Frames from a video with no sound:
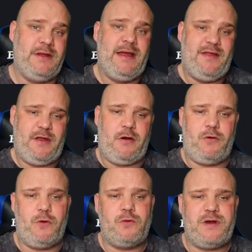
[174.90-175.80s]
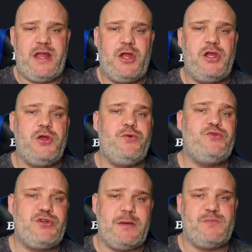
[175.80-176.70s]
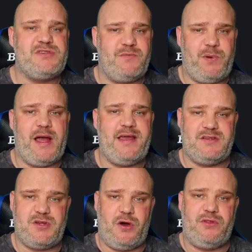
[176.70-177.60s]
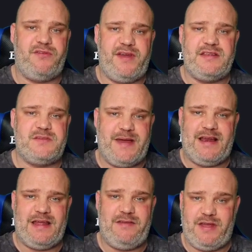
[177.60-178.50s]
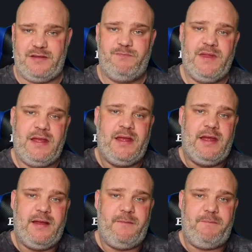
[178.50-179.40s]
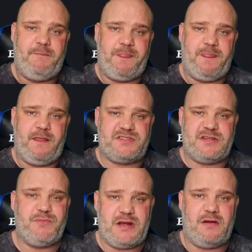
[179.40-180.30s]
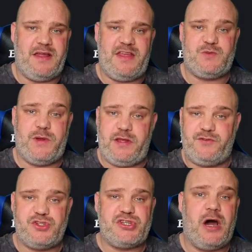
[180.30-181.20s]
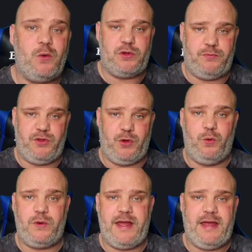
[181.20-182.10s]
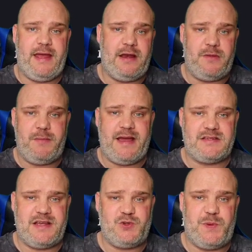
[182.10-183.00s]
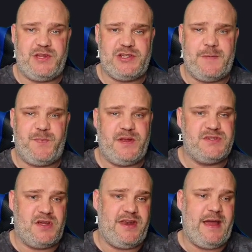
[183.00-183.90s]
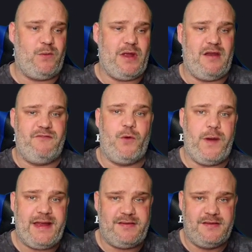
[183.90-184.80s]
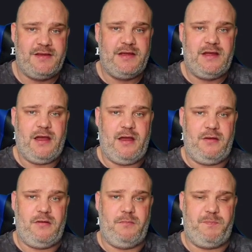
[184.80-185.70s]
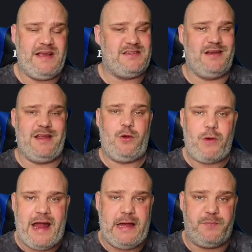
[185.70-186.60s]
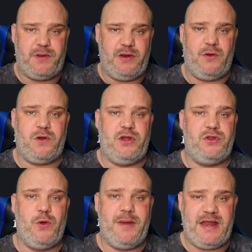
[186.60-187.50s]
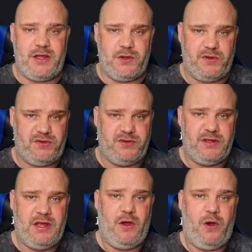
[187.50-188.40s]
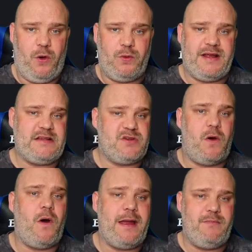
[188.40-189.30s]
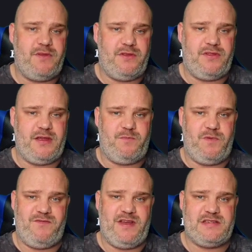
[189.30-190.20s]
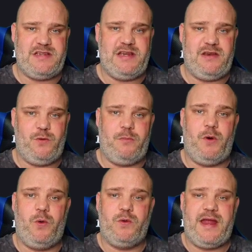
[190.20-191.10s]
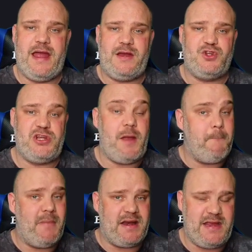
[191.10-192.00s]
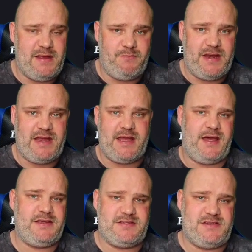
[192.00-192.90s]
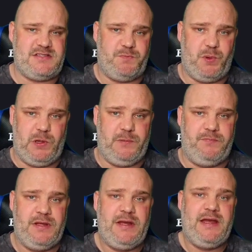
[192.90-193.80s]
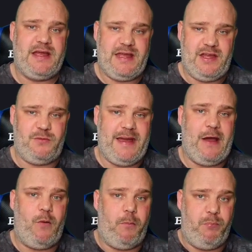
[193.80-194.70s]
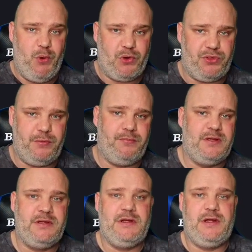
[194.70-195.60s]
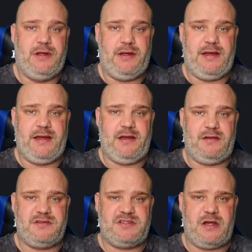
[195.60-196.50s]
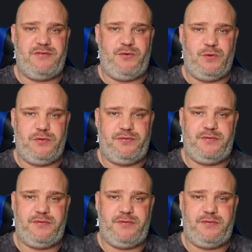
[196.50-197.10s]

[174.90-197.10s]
There are already huge numbers of players on the fence about leaving. Something like this, where you've just told that all their enemy max HP champions are now null and void and basically crap and not going to do them any good, all that time that they've invested into them, all the energy, money in many cases to pull them, gear them out, book them, so forth,